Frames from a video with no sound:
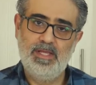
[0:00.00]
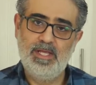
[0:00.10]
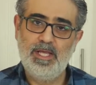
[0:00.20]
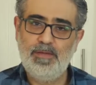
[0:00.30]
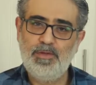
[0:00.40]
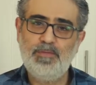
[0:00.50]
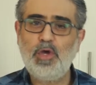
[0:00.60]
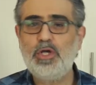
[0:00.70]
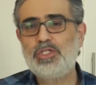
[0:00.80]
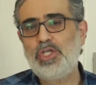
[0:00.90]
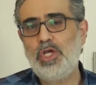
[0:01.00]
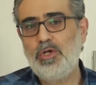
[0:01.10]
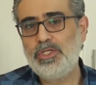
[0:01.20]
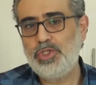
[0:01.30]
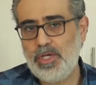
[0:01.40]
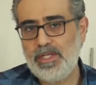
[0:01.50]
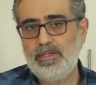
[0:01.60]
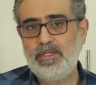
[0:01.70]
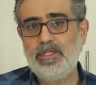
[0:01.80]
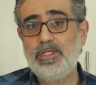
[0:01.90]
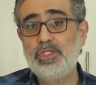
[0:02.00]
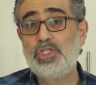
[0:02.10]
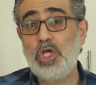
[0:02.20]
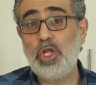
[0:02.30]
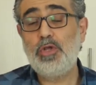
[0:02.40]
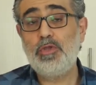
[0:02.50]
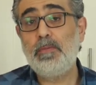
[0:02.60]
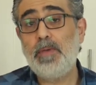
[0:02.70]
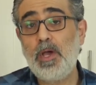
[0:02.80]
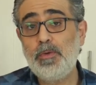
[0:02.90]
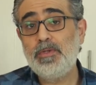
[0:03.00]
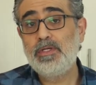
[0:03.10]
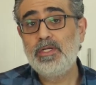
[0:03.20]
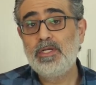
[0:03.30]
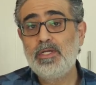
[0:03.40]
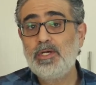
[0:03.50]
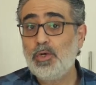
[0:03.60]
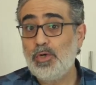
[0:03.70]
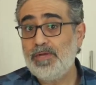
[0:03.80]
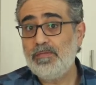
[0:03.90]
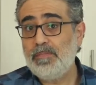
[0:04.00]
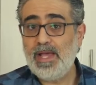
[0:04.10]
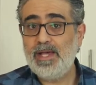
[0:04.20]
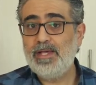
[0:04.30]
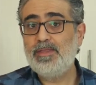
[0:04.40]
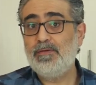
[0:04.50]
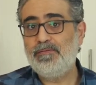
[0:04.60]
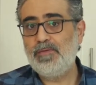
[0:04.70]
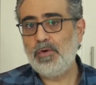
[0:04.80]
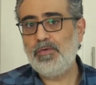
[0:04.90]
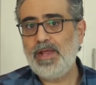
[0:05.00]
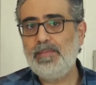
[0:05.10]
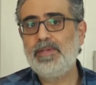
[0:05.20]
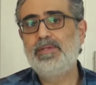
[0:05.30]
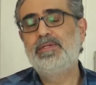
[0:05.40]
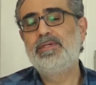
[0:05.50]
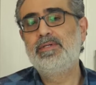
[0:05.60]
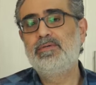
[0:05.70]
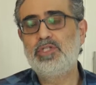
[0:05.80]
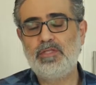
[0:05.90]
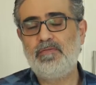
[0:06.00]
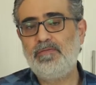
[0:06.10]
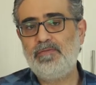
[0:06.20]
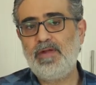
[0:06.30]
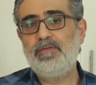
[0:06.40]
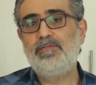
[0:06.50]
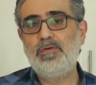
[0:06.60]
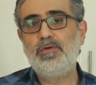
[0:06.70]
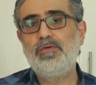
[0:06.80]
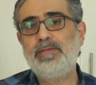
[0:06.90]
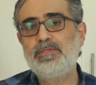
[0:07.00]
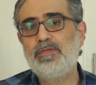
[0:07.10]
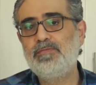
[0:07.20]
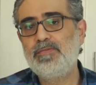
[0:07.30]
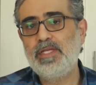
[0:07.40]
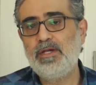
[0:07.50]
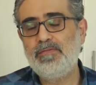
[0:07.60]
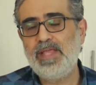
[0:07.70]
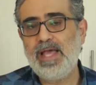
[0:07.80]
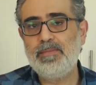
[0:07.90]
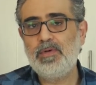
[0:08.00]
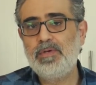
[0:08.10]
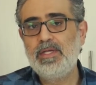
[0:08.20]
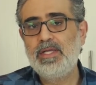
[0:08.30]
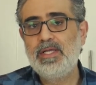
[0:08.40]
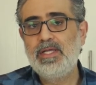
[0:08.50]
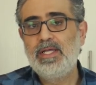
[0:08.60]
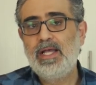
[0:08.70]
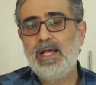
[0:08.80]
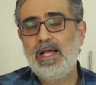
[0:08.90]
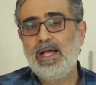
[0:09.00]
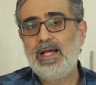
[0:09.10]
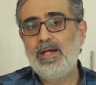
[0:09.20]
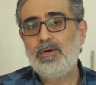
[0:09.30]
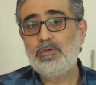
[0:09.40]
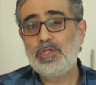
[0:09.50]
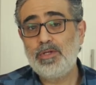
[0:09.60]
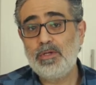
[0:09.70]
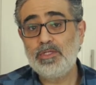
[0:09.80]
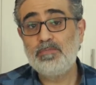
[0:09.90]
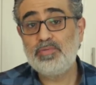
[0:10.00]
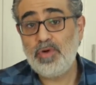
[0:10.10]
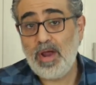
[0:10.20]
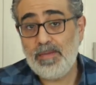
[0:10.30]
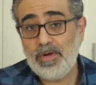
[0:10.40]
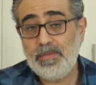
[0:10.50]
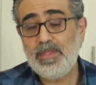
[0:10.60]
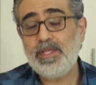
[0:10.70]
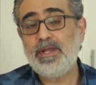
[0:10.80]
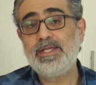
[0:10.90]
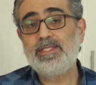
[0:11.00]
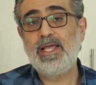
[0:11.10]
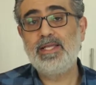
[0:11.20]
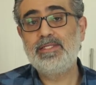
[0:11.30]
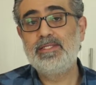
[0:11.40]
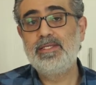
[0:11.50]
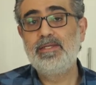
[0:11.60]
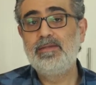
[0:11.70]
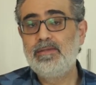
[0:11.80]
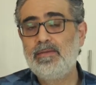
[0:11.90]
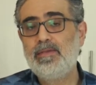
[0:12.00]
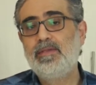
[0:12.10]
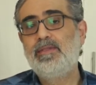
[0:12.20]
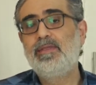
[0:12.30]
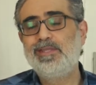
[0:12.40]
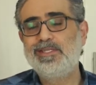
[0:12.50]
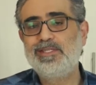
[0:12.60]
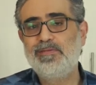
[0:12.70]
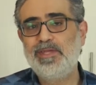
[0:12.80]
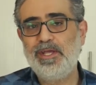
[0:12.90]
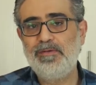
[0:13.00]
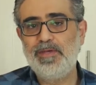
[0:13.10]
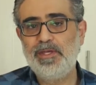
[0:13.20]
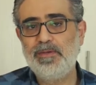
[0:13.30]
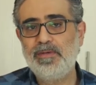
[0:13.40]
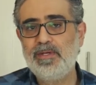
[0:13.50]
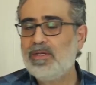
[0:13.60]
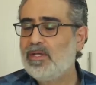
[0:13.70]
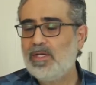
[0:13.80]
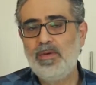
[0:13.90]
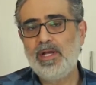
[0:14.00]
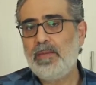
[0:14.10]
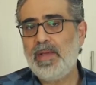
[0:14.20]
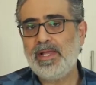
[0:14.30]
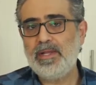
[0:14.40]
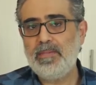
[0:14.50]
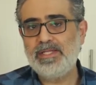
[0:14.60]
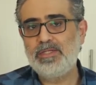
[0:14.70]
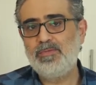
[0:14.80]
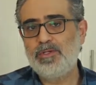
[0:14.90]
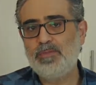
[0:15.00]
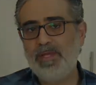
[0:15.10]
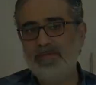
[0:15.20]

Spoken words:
if you've got a sirloin joint, sirloin on the bone, or even better, the fore-rib, which is the front four ribs of the animal, also known as prime rib in the United States, then this is the video for you. We're going to make an amazing roast beef.